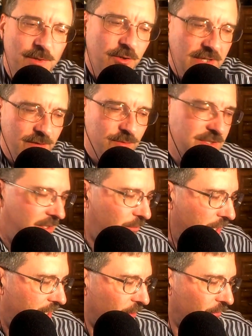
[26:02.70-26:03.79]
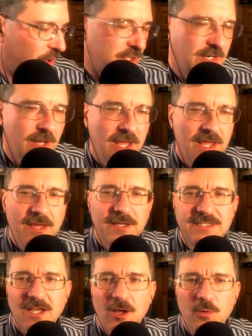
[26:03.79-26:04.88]
He was the radio version.
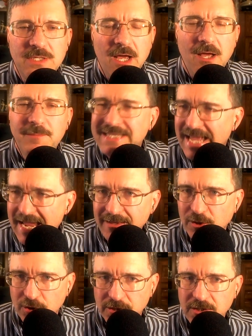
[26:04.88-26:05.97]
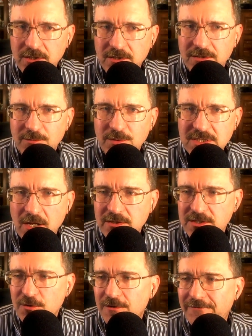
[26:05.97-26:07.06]
So Dub Taylor was
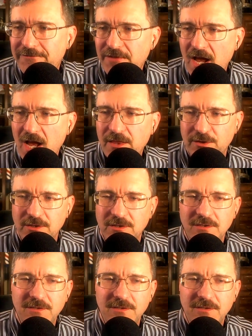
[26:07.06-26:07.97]
also the father